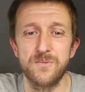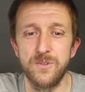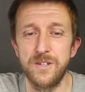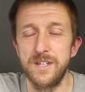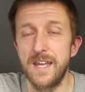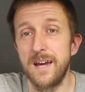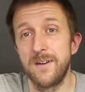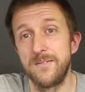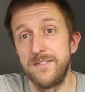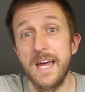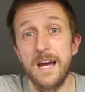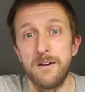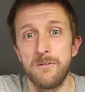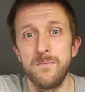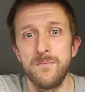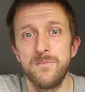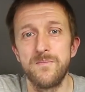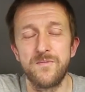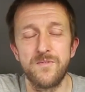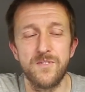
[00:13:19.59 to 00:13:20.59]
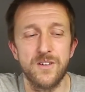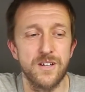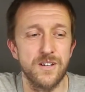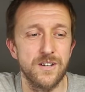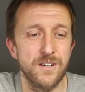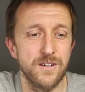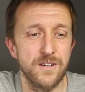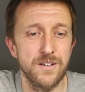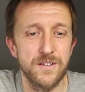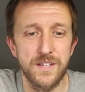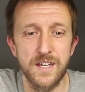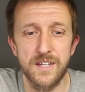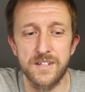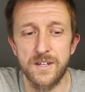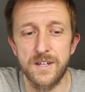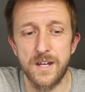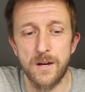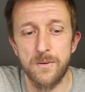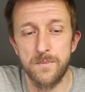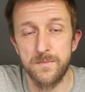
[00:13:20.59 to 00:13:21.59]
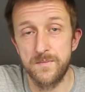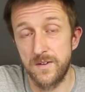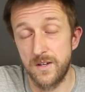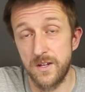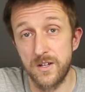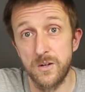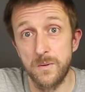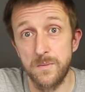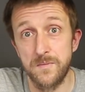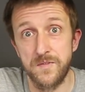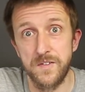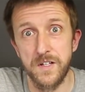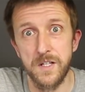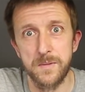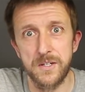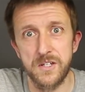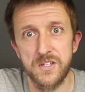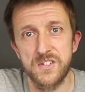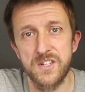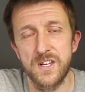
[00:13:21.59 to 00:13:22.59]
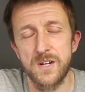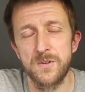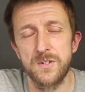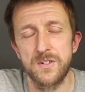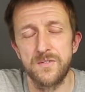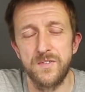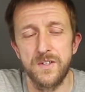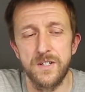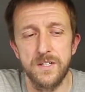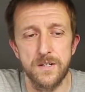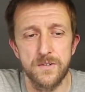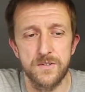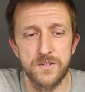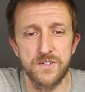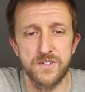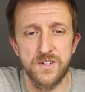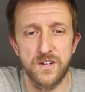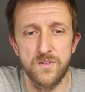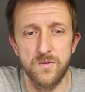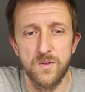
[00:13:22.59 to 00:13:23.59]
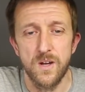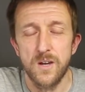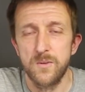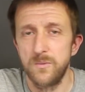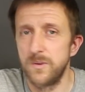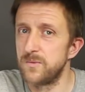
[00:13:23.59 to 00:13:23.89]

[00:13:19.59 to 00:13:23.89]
now I'm at the end, I know I'm filming a series of videos instead of,